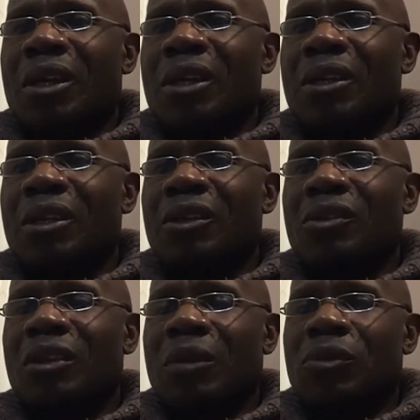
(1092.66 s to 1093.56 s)

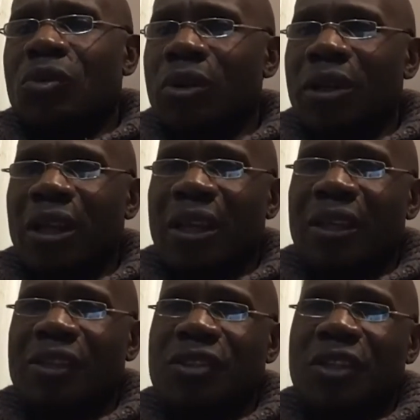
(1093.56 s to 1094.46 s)
his name was Jorge.
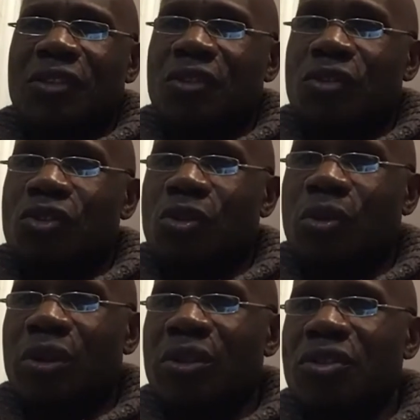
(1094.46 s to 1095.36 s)
He changed it to
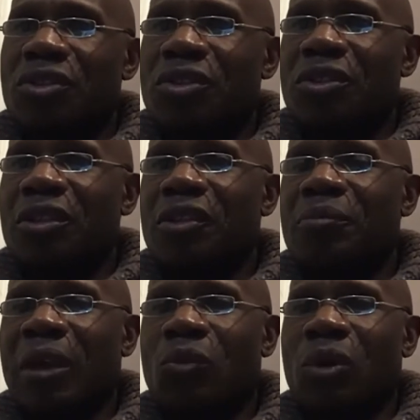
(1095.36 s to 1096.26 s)
George. His
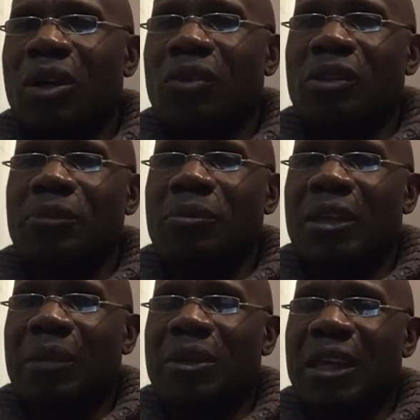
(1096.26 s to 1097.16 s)
Manuel simply
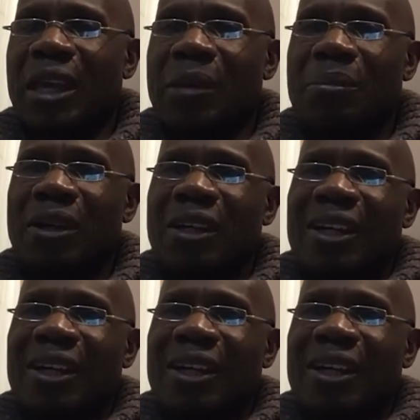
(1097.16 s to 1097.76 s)
became an M.